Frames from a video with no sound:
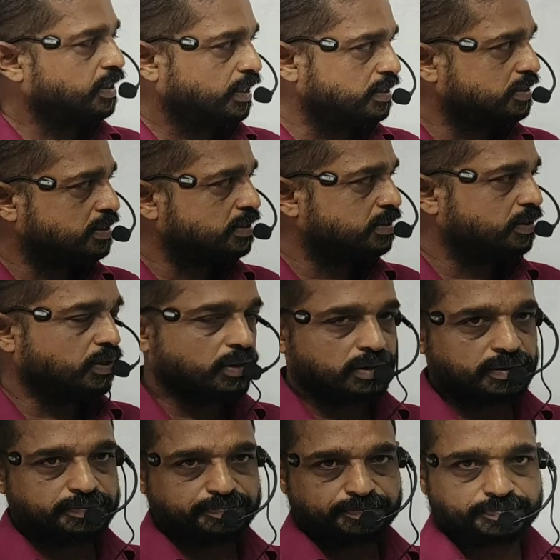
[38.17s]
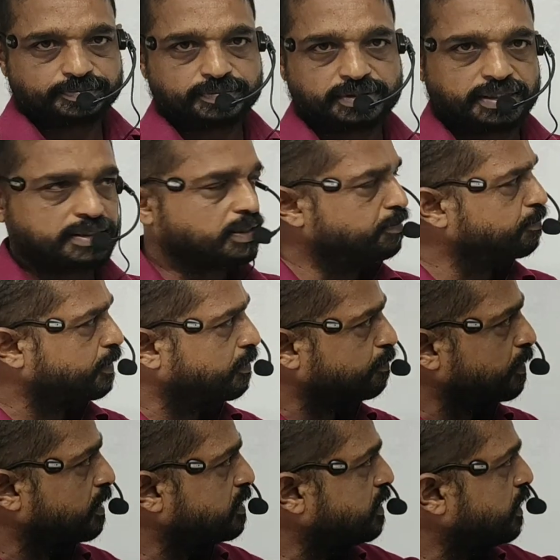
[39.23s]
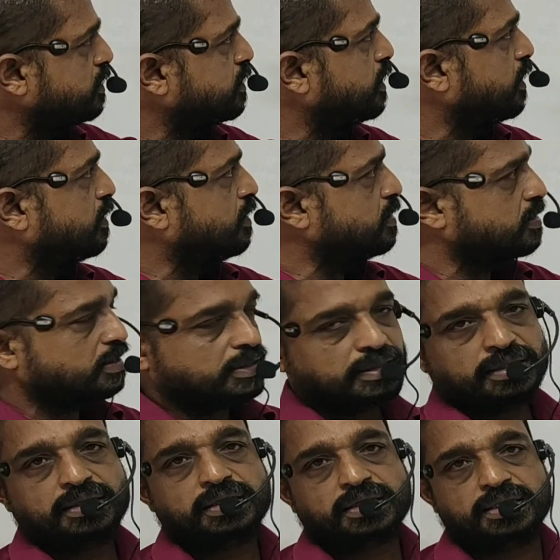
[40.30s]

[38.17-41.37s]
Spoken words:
is all. See, some people say that this